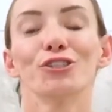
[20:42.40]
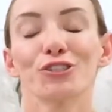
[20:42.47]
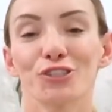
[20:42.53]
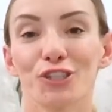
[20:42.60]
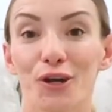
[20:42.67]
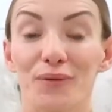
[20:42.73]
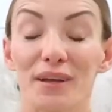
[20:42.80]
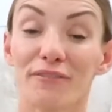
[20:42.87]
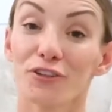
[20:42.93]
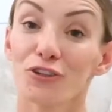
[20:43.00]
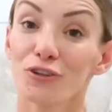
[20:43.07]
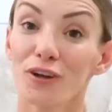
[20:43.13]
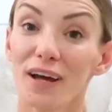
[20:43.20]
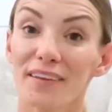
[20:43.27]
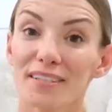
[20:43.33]
So if you
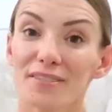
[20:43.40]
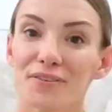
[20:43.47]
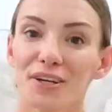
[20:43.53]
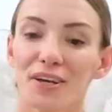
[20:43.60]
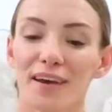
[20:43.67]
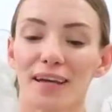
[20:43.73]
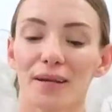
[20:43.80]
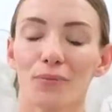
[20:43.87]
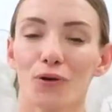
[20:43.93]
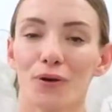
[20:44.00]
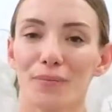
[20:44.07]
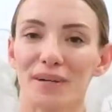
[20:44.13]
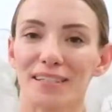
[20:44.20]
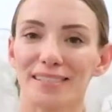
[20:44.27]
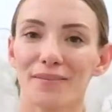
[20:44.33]
do like this video at any
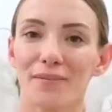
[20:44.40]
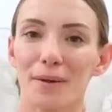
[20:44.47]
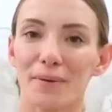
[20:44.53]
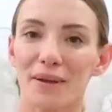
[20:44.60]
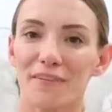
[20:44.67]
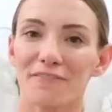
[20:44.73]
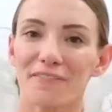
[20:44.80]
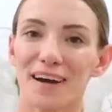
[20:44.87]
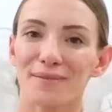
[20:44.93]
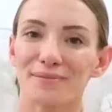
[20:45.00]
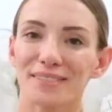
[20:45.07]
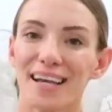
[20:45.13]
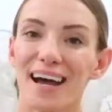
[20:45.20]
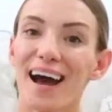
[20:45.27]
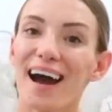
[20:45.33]
point, please give it a big
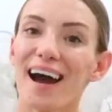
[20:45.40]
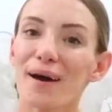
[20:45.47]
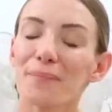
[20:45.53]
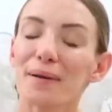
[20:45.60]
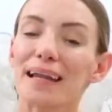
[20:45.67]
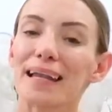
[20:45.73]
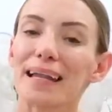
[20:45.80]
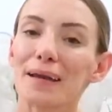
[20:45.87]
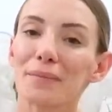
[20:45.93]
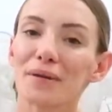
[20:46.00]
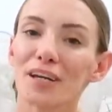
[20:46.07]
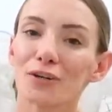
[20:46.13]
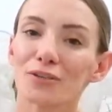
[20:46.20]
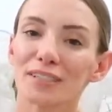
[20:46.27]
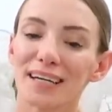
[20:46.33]
thumbs up. Let me
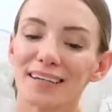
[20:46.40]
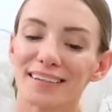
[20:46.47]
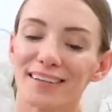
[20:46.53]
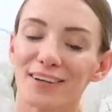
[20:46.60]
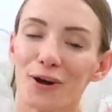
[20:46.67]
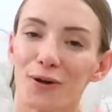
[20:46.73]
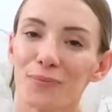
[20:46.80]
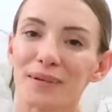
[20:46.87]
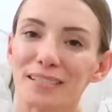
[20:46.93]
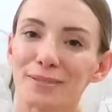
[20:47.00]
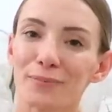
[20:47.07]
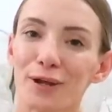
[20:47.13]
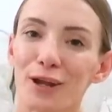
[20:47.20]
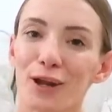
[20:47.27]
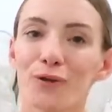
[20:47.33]
know down in the comments
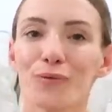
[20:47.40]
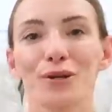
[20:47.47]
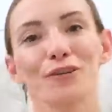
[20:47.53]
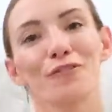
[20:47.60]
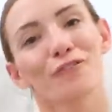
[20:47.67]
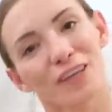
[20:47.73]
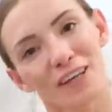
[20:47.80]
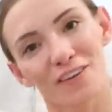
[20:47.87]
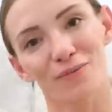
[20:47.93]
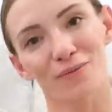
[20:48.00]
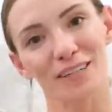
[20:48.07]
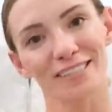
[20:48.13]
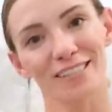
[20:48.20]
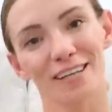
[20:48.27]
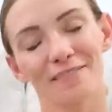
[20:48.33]
below what you think of
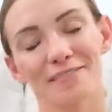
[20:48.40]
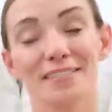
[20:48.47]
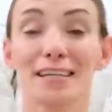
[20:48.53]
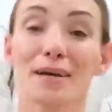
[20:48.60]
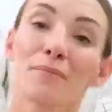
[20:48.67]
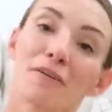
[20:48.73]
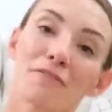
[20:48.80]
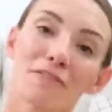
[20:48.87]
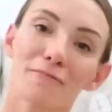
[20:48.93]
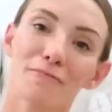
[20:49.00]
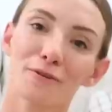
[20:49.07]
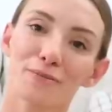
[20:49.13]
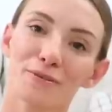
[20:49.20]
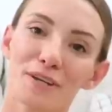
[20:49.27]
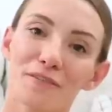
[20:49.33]
my sofas and my front
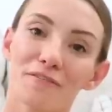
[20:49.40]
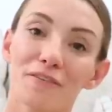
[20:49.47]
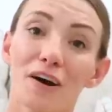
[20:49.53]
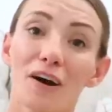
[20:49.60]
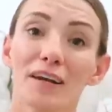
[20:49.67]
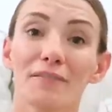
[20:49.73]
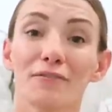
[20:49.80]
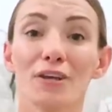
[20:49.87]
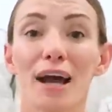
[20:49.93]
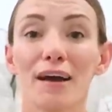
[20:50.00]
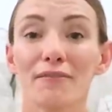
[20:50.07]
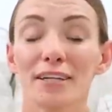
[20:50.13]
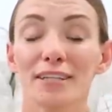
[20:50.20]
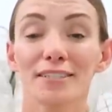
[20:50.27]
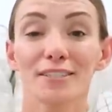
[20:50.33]
room so far. And if you
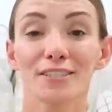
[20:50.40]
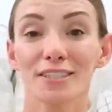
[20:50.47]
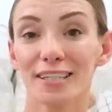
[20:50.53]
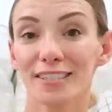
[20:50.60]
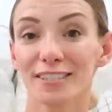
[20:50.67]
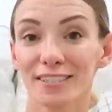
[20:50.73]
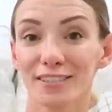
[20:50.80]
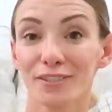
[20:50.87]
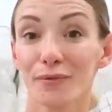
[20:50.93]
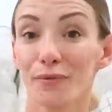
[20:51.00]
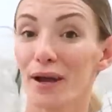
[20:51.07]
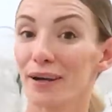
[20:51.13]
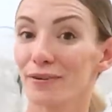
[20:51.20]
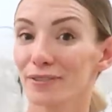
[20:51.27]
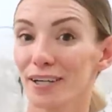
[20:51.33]
have any suggestions of
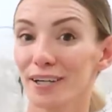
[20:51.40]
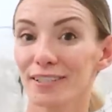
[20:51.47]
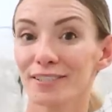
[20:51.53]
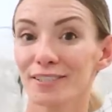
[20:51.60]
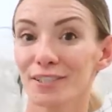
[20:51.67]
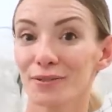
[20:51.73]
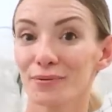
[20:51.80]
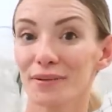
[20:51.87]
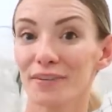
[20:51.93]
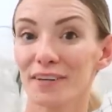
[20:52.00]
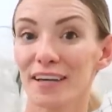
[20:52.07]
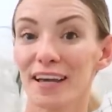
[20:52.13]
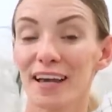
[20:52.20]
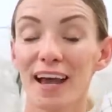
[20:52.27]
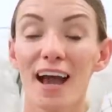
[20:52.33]
what else I can do with
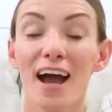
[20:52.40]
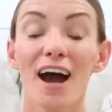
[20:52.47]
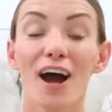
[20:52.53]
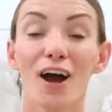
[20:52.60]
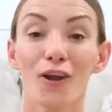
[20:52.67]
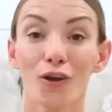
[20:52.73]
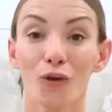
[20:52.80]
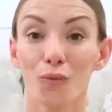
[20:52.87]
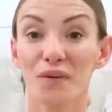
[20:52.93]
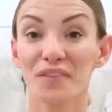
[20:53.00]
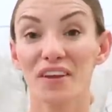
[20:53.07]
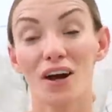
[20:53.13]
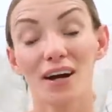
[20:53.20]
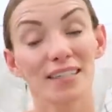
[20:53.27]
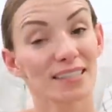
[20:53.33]
it, along with
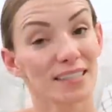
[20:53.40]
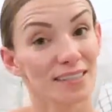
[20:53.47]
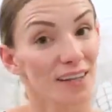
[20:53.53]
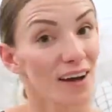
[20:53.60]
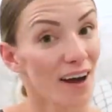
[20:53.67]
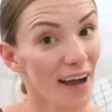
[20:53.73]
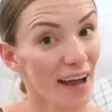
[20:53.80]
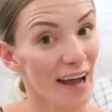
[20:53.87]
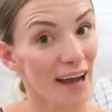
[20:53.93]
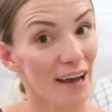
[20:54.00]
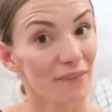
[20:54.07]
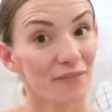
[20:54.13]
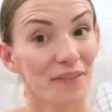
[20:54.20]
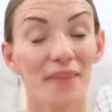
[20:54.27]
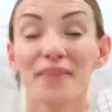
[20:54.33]
the ideas I
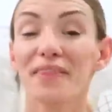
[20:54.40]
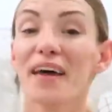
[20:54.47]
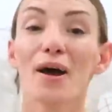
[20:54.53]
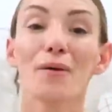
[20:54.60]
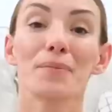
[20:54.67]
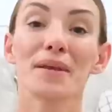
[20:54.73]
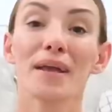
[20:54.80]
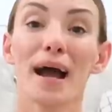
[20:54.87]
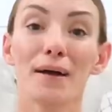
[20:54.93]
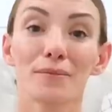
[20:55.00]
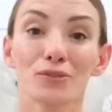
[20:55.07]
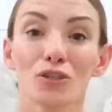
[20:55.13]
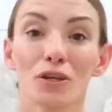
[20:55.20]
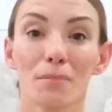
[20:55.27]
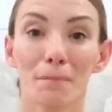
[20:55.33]
have, then that would be
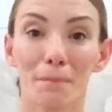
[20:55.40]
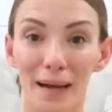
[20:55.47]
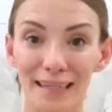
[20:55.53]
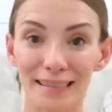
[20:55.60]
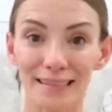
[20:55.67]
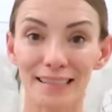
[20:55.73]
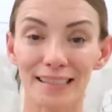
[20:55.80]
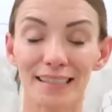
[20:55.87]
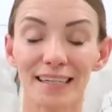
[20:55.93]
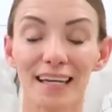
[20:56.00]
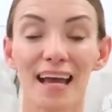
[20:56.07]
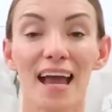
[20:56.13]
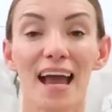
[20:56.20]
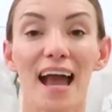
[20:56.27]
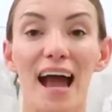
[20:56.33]
absolutely amazing.
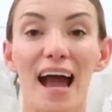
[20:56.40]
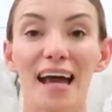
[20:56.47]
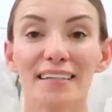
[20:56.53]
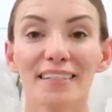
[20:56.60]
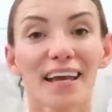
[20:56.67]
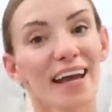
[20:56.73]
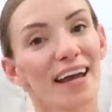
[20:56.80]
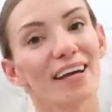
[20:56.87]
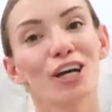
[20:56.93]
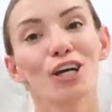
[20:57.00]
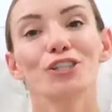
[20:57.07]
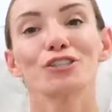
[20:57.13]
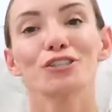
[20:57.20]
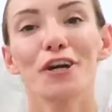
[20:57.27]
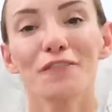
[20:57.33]
And yeah,
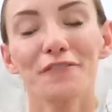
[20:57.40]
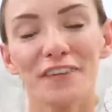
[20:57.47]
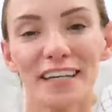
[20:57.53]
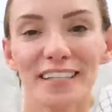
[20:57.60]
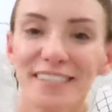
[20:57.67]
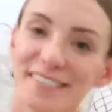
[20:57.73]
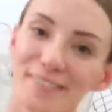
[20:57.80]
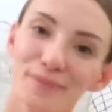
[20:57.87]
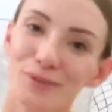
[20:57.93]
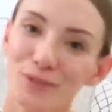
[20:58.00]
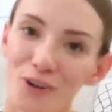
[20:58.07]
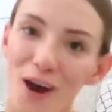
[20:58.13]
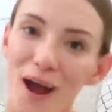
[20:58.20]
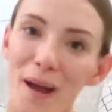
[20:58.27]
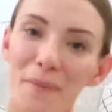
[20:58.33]
don't forget to
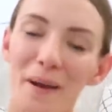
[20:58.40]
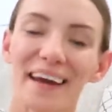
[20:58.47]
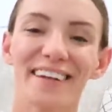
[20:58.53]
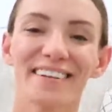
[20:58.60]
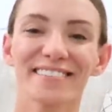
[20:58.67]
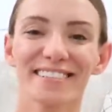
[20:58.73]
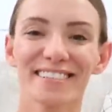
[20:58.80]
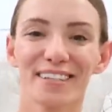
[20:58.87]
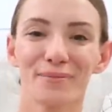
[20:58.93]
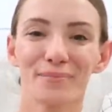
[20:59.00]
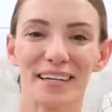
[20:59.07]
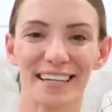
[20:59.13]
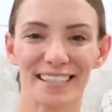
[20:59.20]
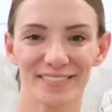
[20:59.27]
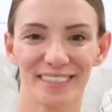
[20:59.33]
subscribe and I'll see you in
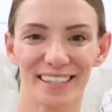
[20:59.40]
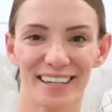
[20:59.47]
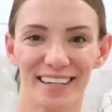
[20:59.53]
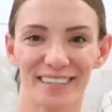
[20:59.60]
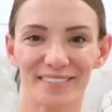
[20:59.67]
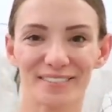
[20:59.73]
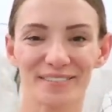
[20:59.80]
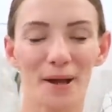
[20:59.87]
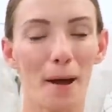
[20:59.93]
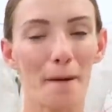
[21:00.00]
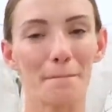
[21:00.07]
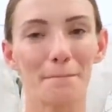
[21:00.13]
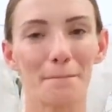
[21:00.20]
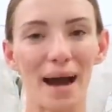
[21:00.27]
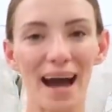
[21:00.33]
my next video.
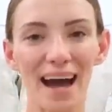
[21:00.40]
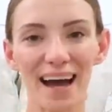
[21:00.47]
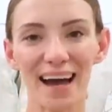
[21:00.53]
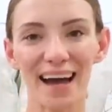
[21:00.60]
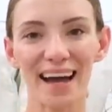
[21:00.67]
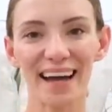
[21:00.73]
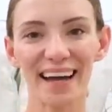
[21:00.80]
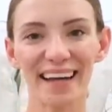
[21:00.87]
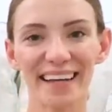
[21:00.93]
Bye.